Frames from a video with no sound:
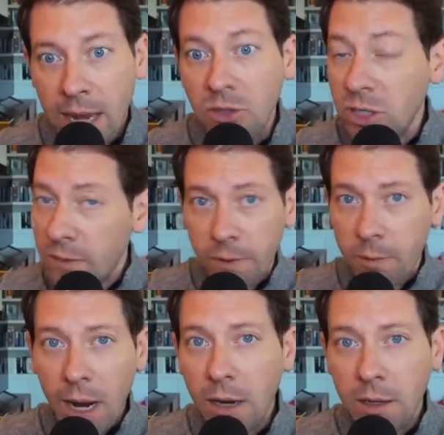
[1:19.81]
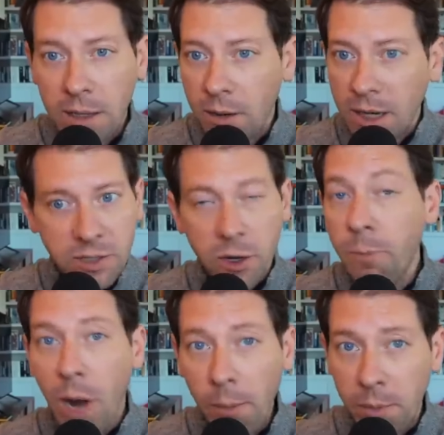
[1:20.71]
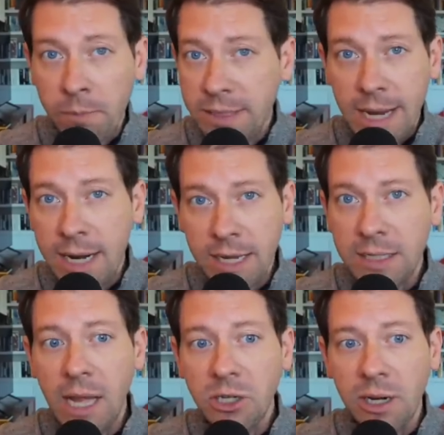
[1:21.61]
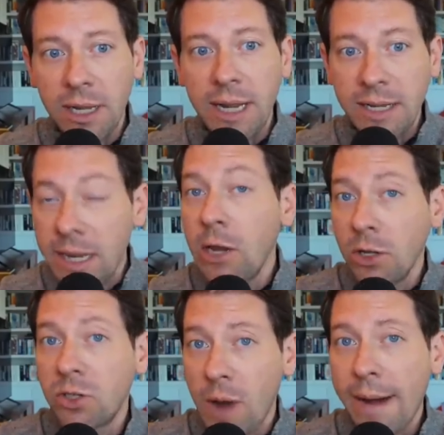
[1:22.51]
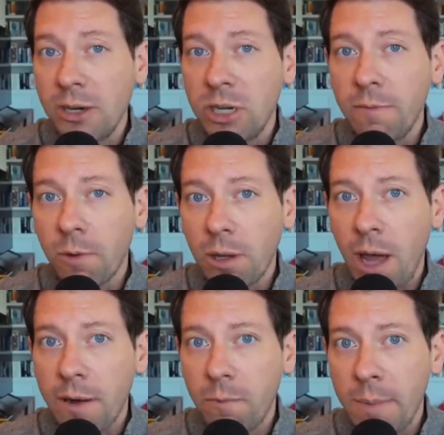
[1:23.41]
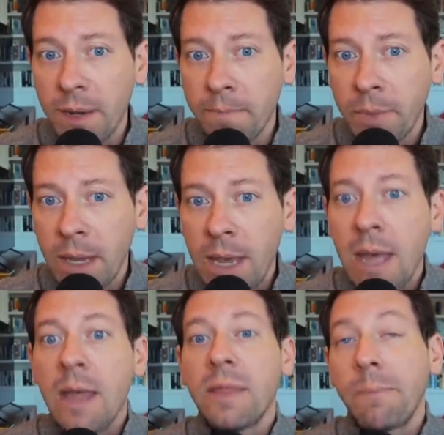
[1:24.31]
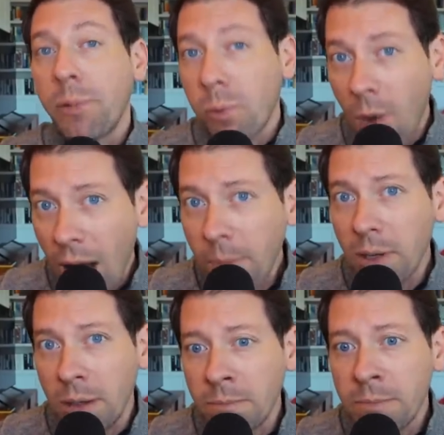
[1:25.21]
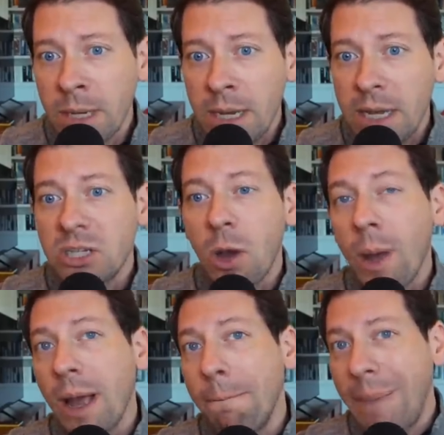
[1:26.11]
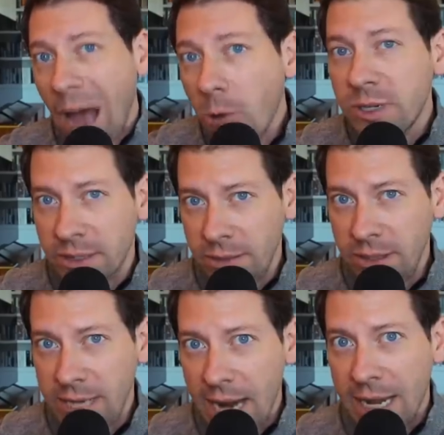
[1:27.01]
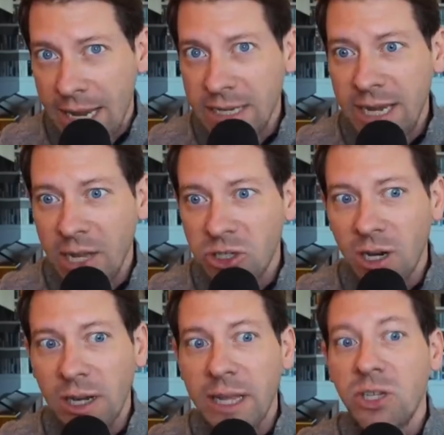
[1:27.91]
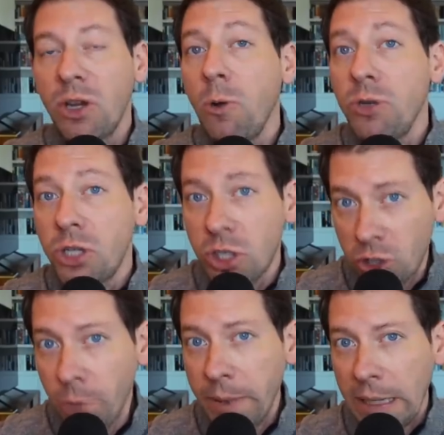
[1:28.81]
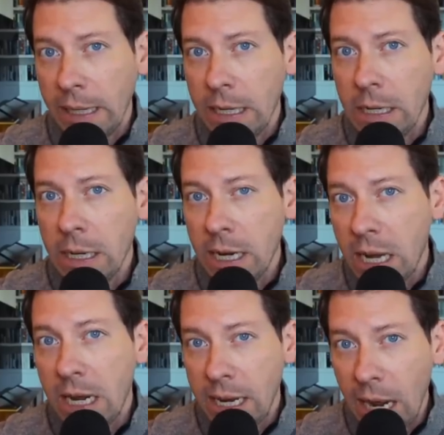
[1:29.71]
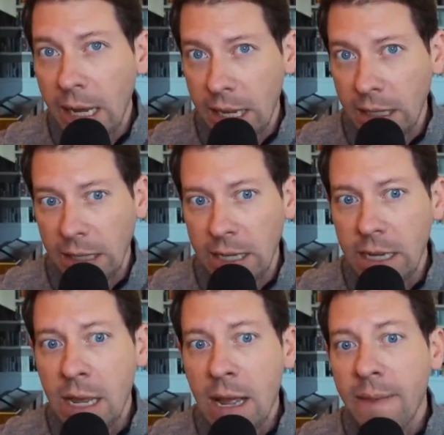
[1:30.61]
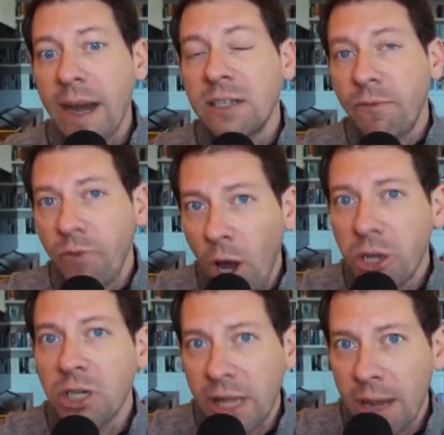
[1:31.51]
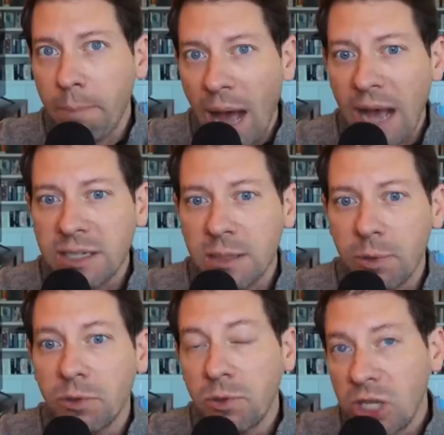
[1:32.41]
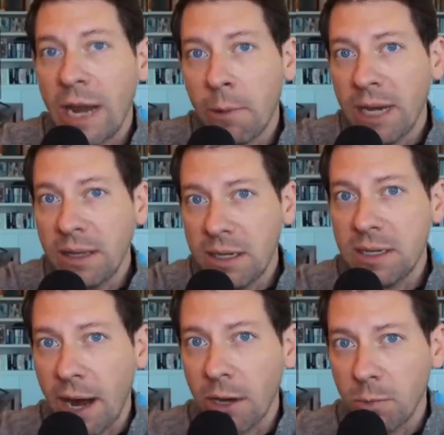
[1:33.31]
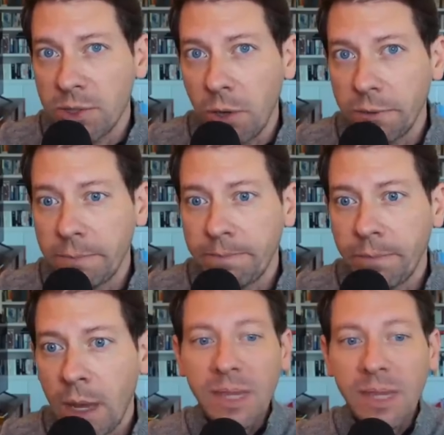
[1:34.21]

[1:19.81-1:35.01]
And just for the record, there is no problem with dating intentionally. It's a good strategy for a lot of women. The problem is going about dating intentionally so stupidly and inelegantly that it's functionally impossible to generate the desired result.